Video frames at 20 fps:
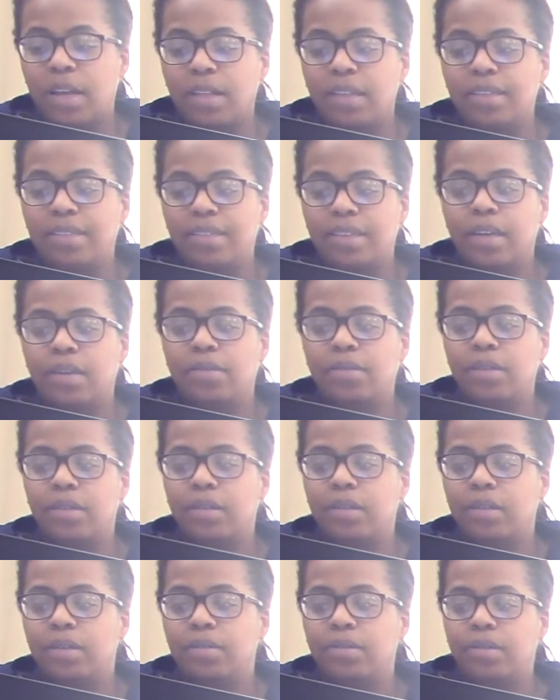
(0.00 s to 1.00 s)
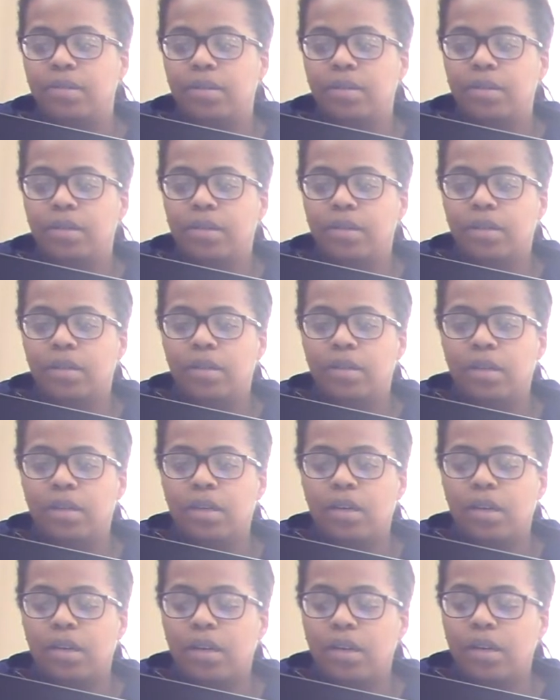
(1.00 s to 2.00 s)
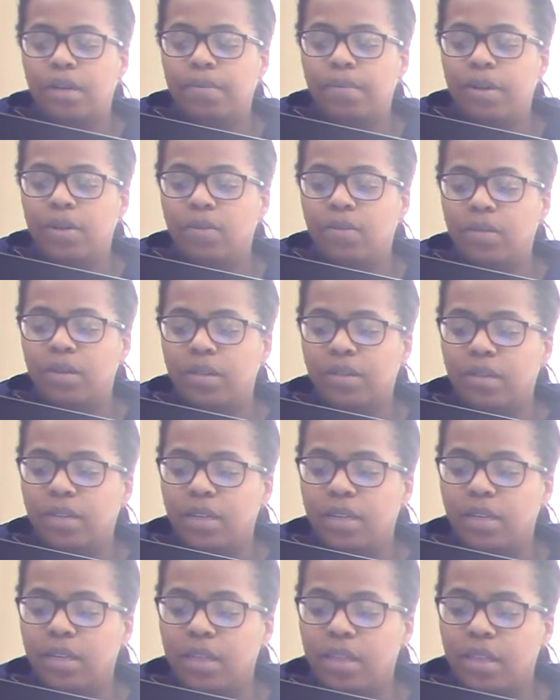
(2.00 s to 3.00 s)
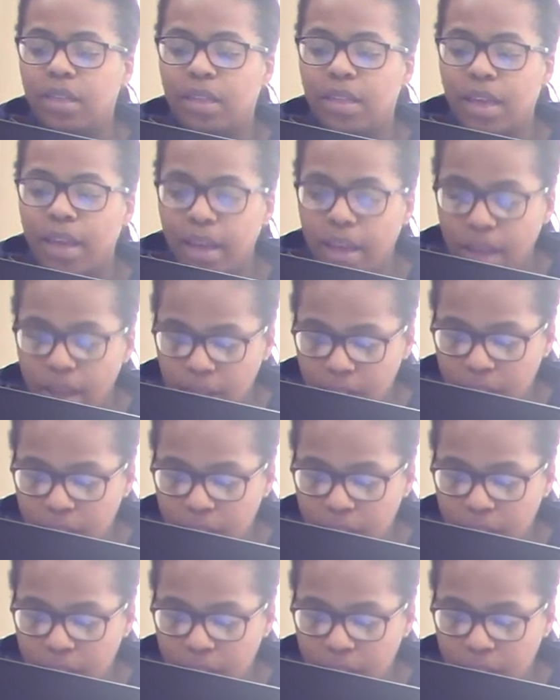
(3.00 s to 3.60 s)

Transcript: sounding note. And once they get that,